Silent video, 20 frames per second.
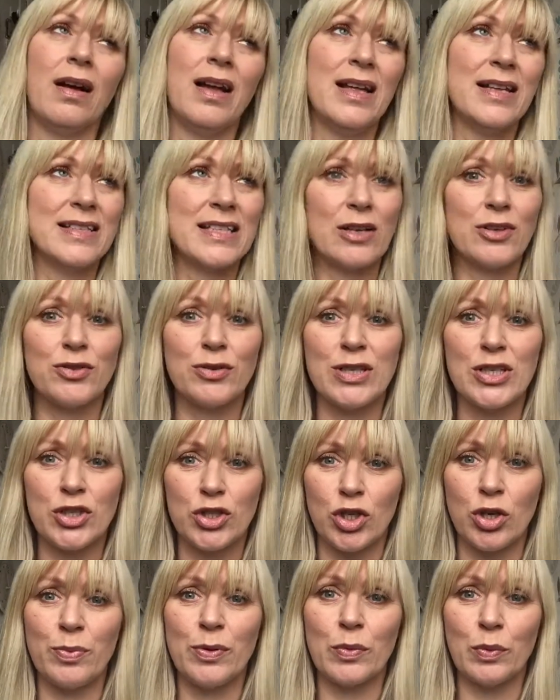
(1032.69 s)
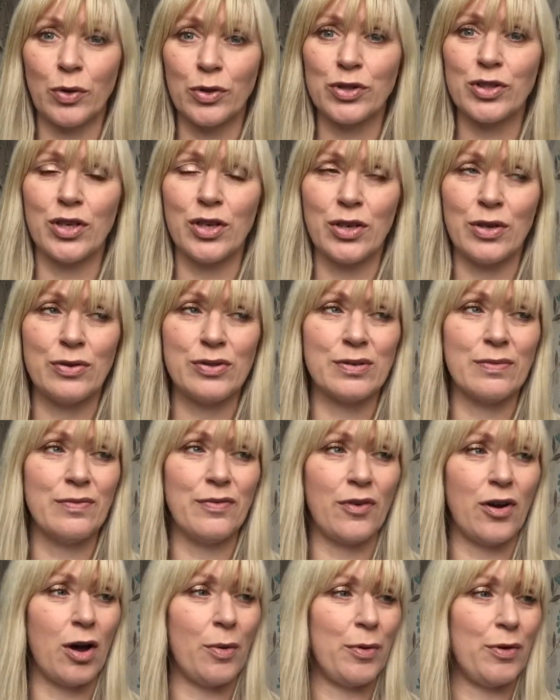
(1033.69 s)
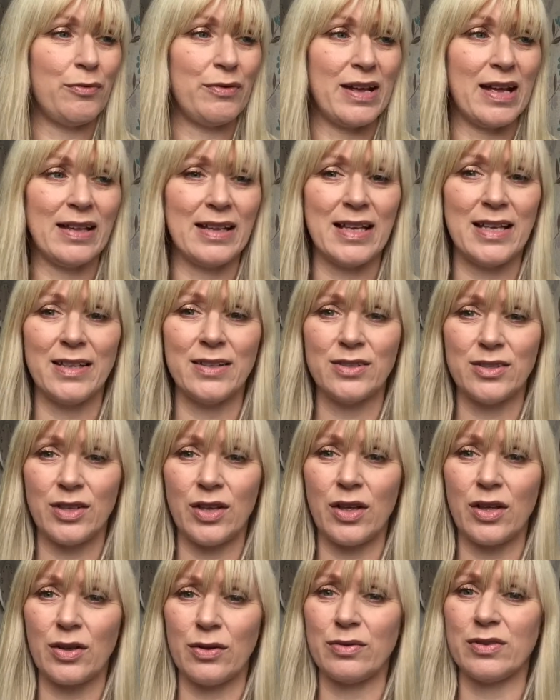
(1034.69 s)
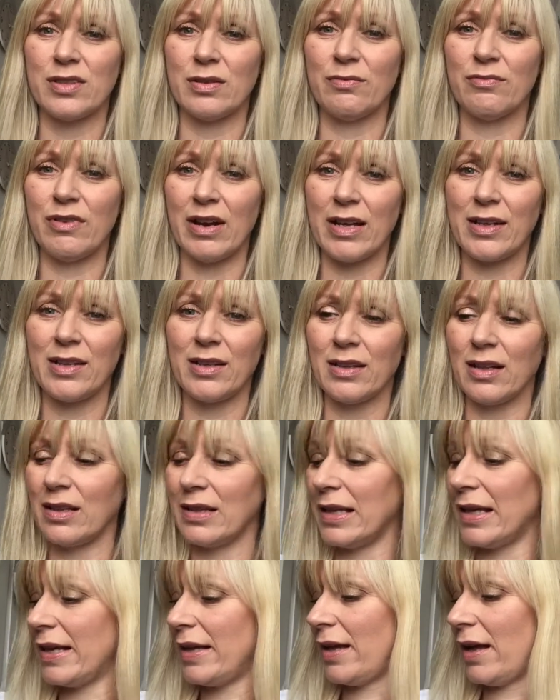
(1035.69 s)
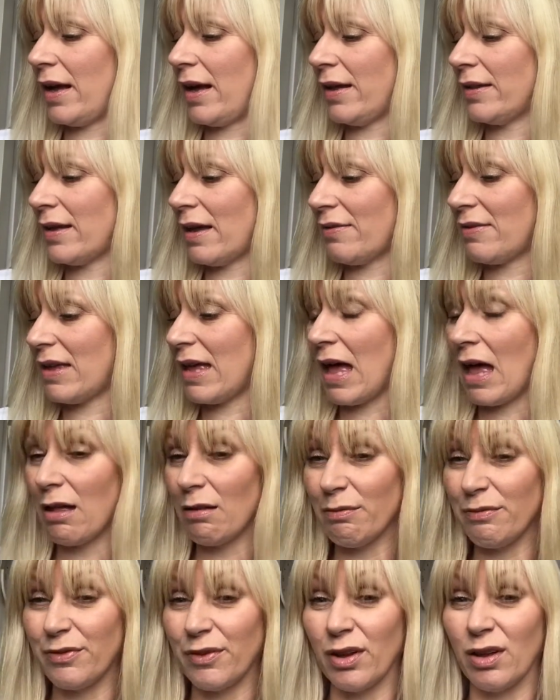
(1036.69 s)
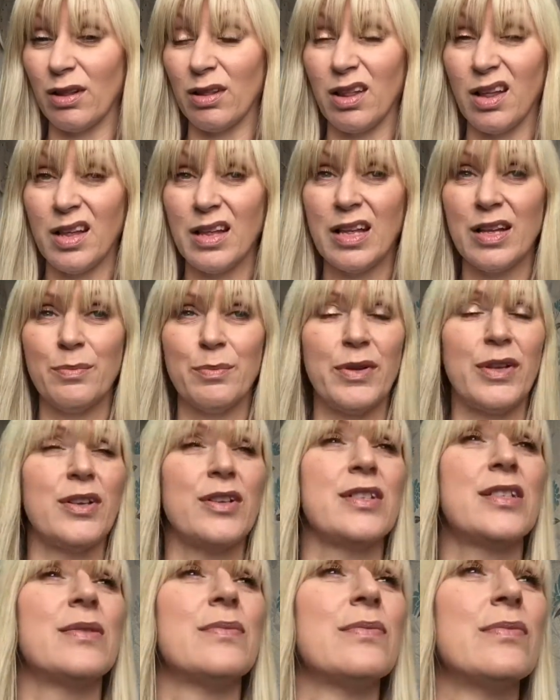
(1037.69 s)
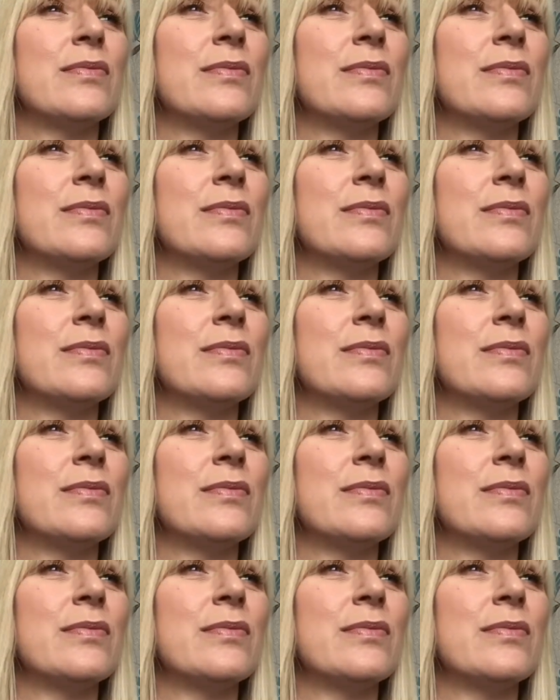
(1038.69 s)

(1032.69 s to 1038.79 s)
Sounds really stupid. What do you use them for? But really, do you use them regularly? And are they helpful? Because